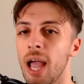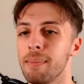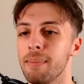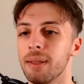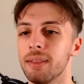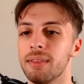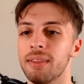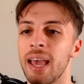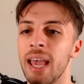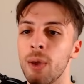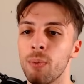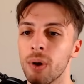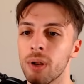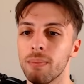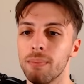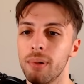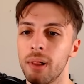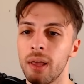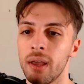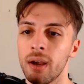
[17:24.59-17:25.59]
I'm a day
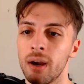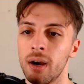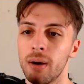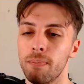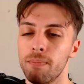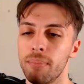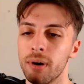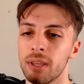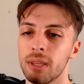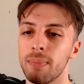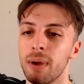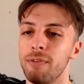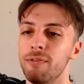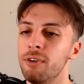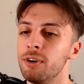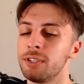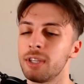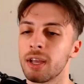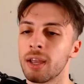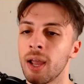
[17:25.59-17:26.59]
1 player, but my
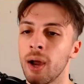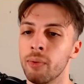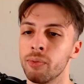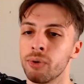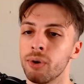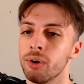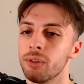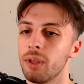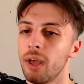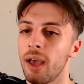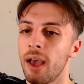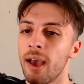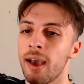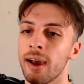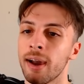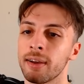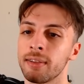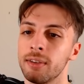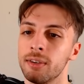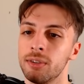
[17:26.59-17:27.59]
first account got
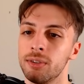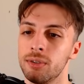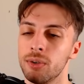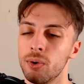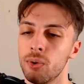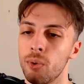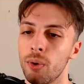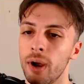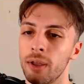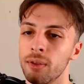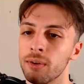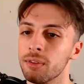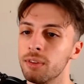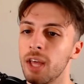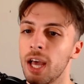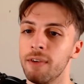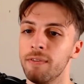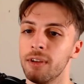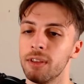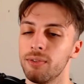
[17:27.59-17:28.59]
hacked, so I don't
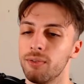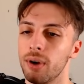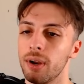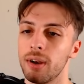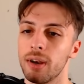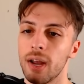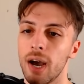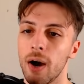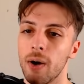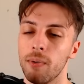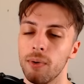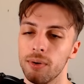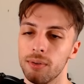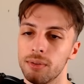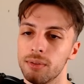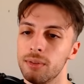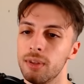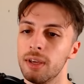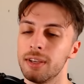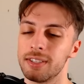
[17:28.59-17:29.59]
have it right now
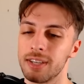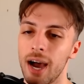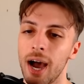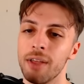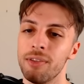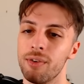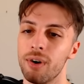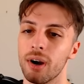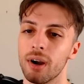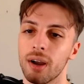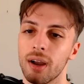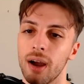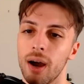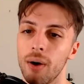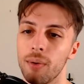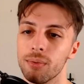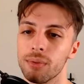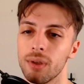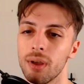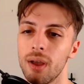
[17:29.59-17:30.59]
on this other
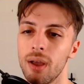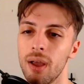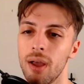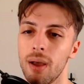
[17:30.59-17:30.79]
account.